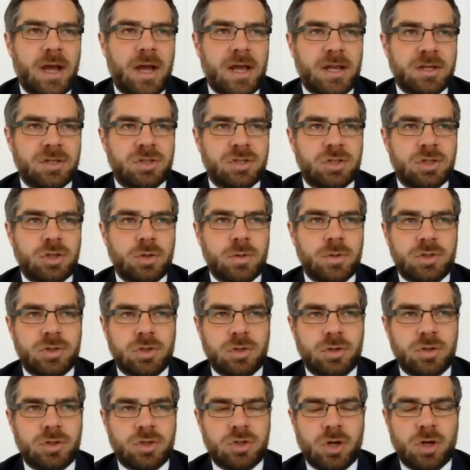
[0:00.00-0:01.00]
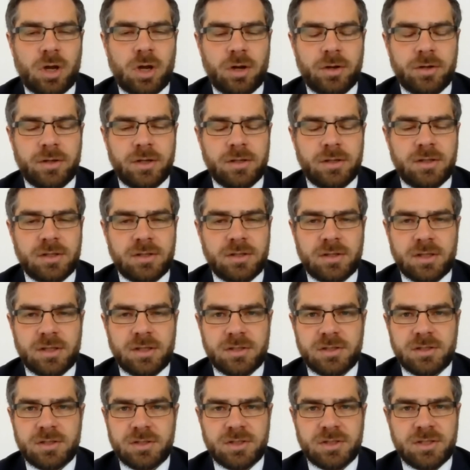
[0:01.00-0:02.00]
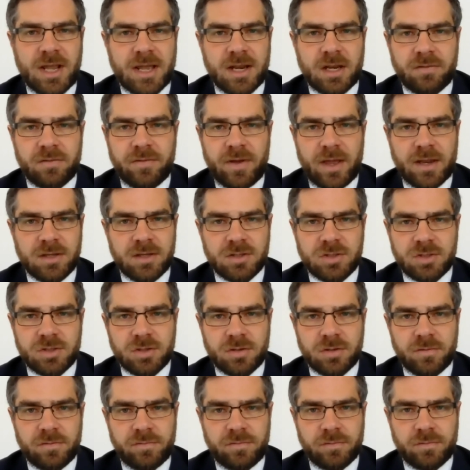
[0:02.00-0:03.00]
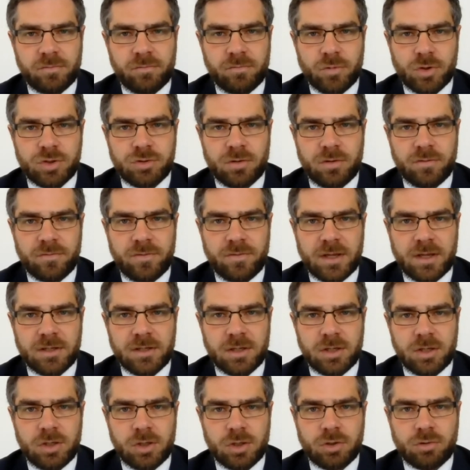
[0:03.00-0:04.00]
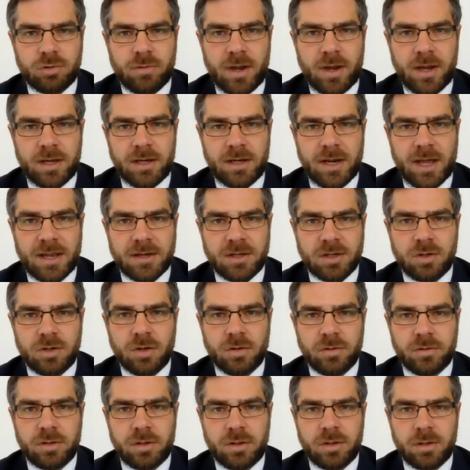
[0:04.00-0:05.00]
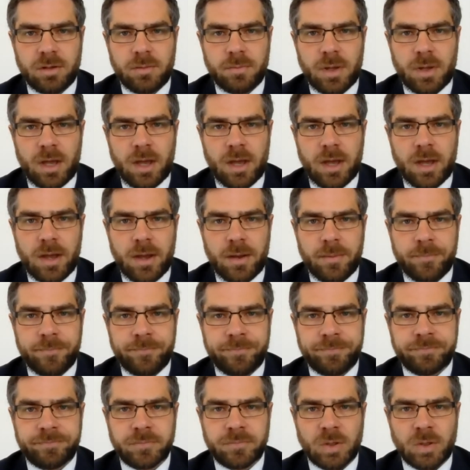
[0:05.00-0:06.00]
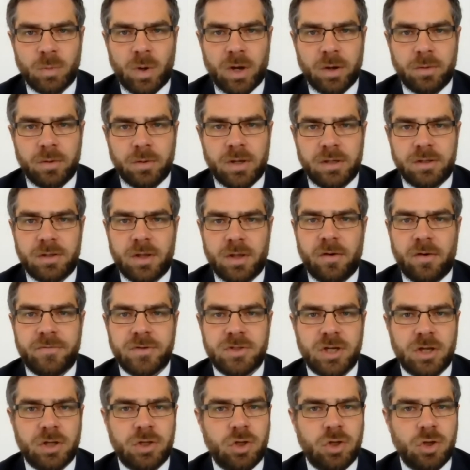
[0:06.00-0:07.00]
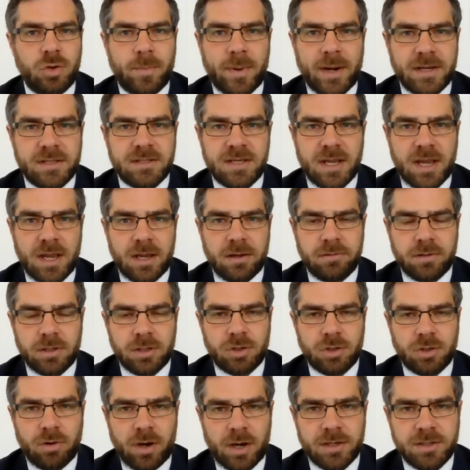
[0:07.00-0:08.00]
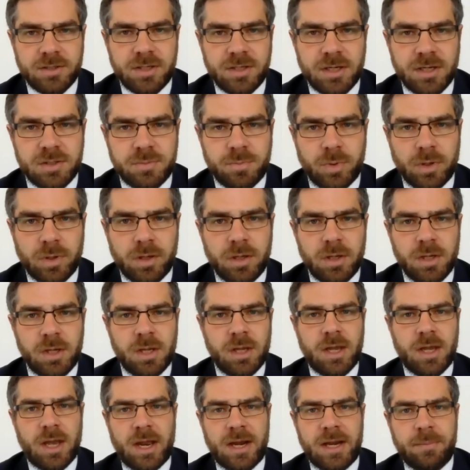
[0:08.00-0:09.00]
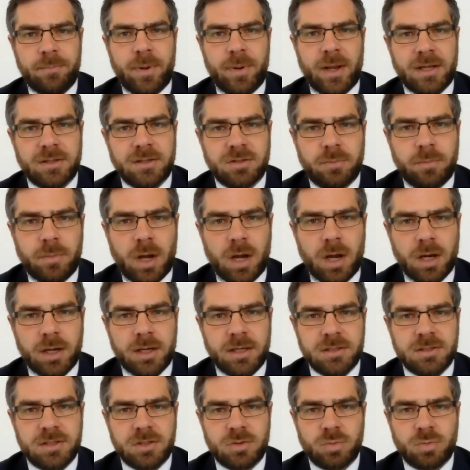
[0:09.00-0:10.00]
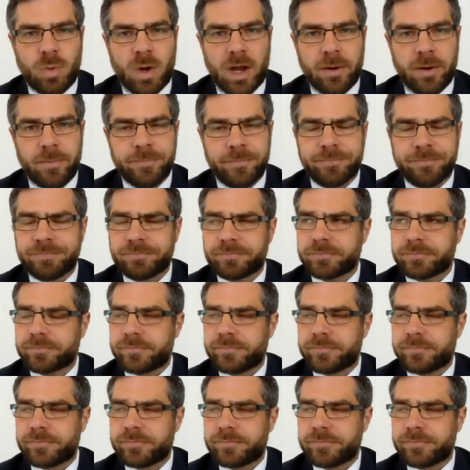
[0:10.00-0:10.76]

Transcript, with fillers: as Stuart touched on, the, the sad events of Russia invading Ukraine had another, um, well, obviously a humanitarian crisis, but an impact on markets as well.